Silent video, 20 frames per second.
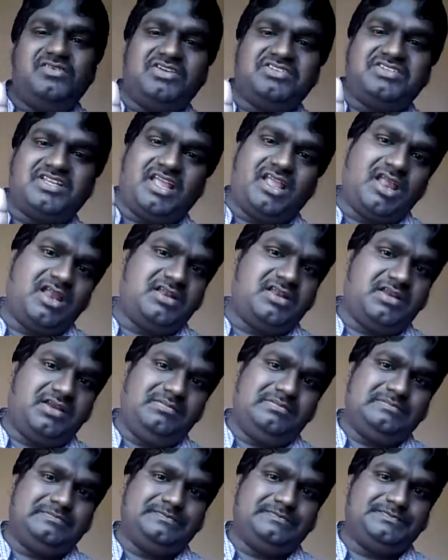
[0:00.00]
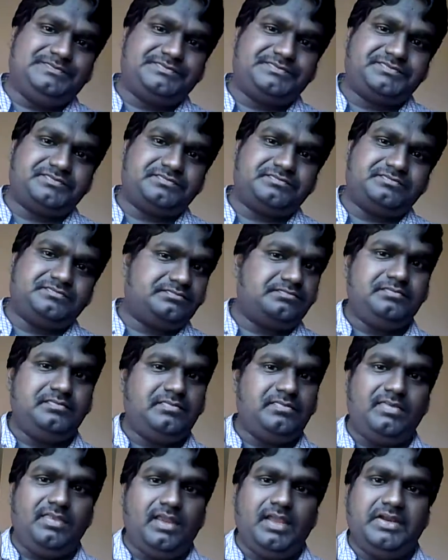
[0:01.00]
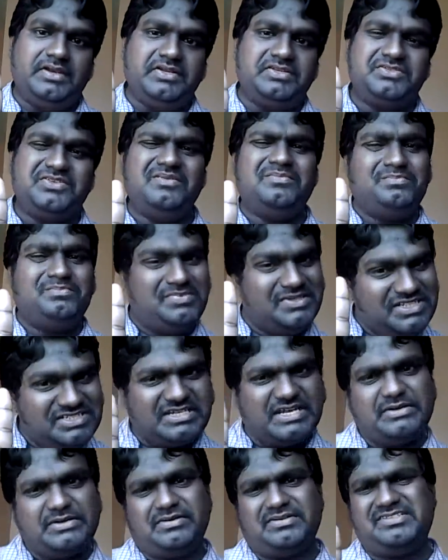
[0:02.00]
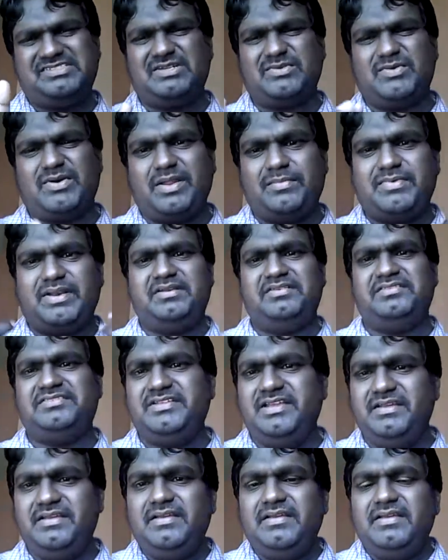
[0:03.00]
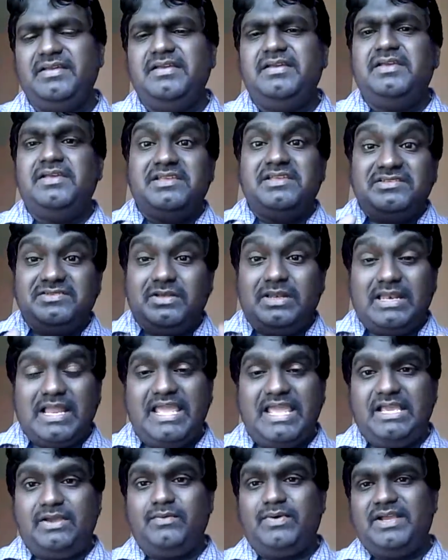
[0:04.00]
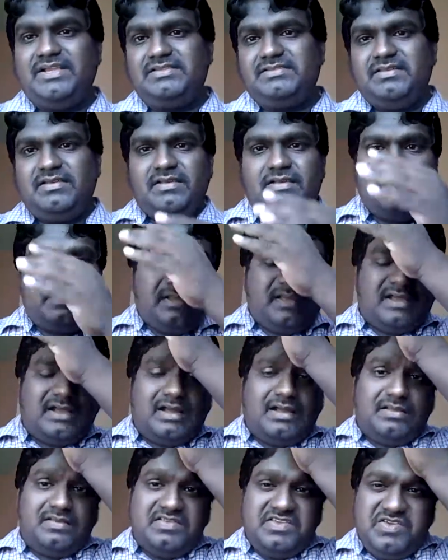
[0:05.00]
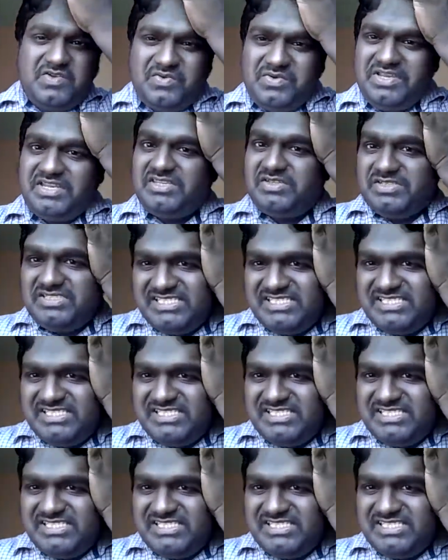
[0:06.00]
your psychiatry. Understood? Please try to understand what I'm trying to say. So likewise, you need to